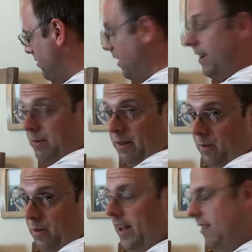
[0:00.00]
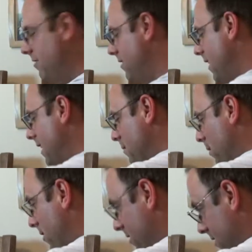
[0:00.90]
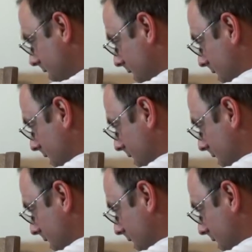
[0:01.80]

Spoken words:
not Xbox One, the original Xbox,